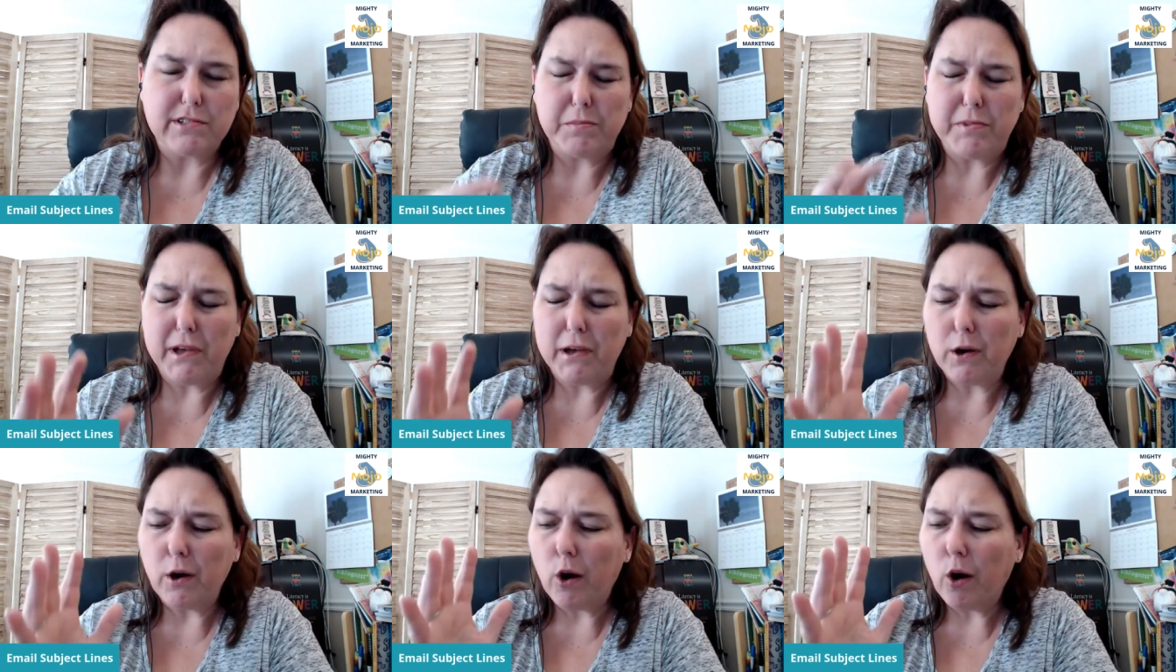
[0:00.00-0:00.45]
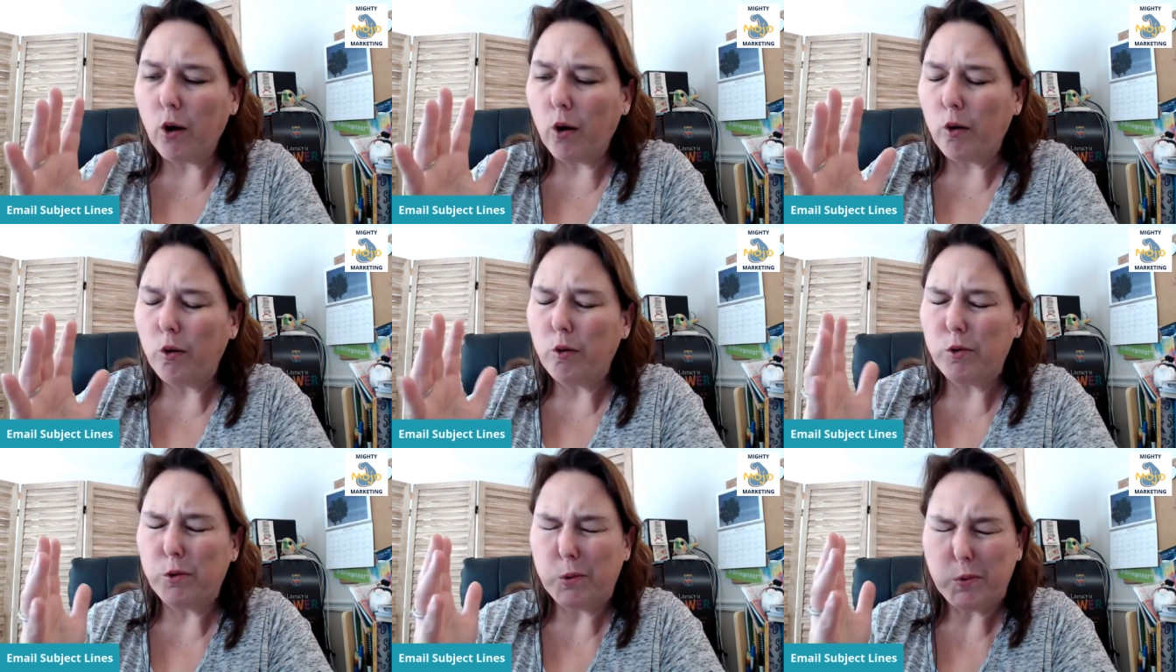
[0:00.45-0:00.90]
I'm like,
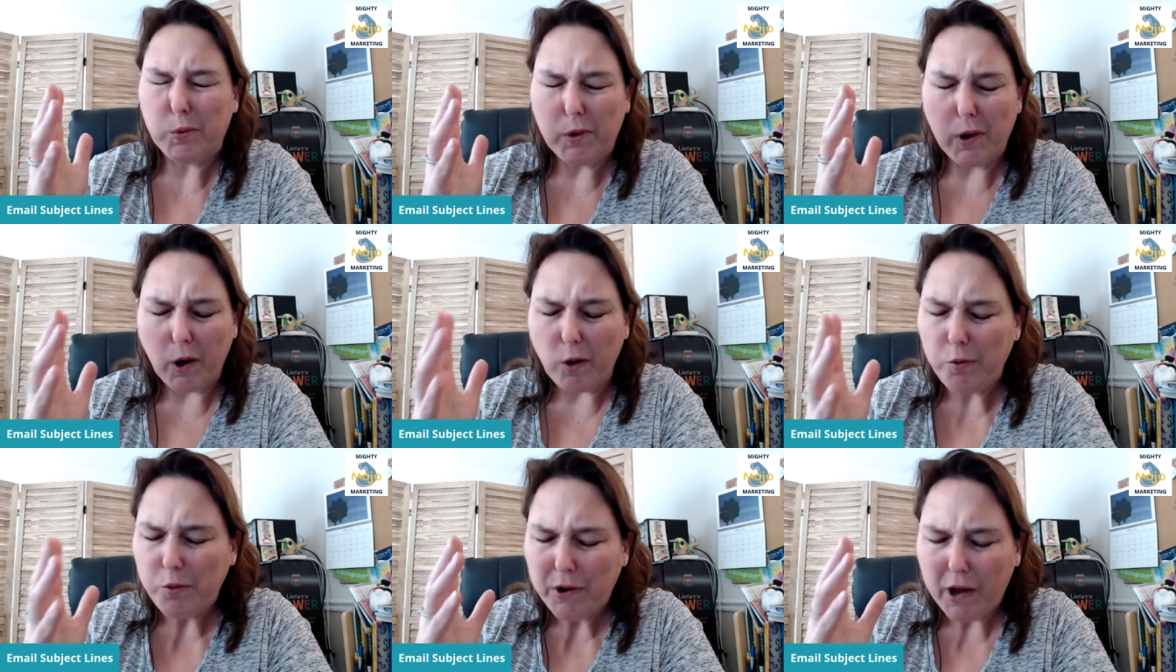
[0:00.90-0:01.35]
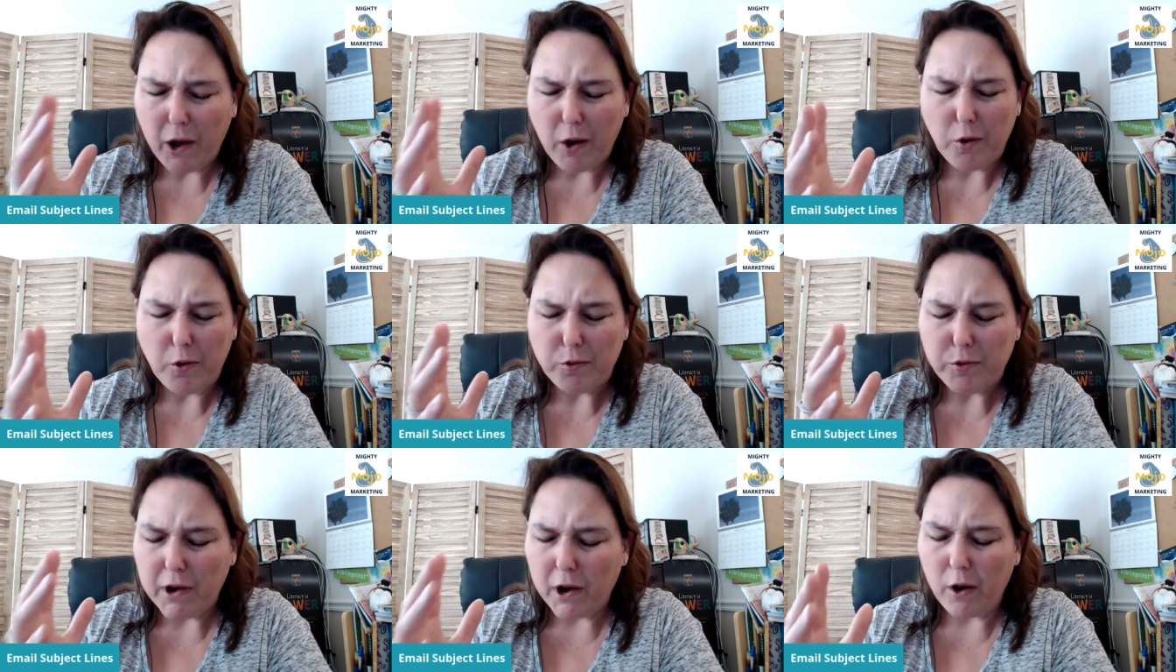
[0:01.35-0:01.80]
oh
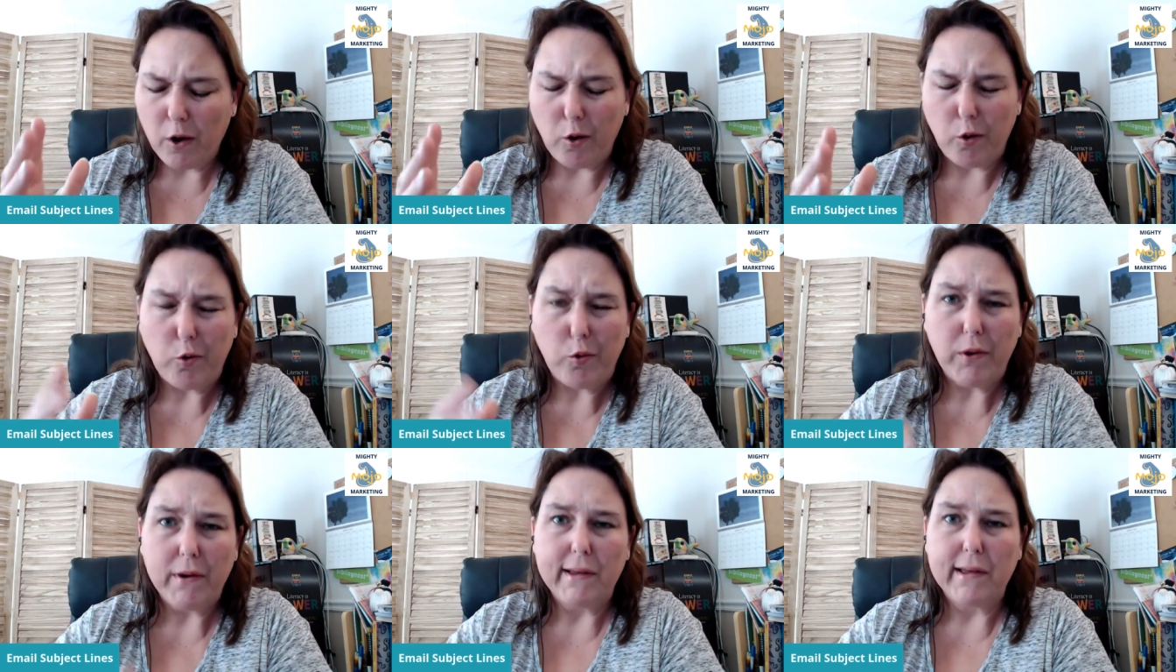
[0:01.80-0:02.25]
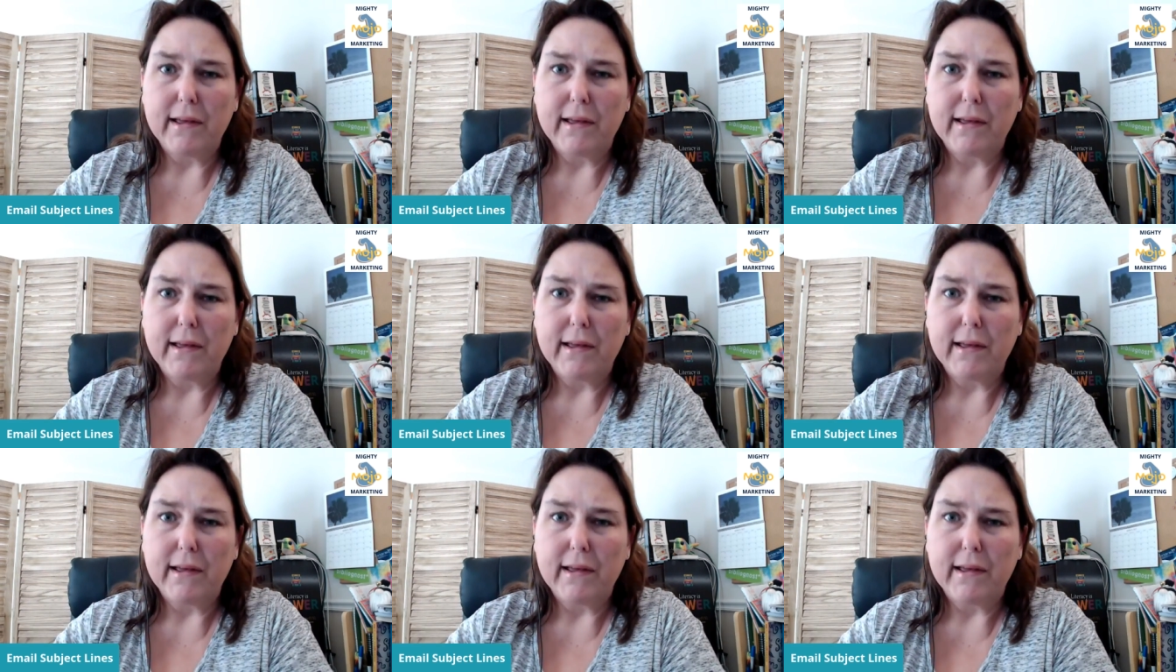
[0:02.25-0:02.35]
no, no.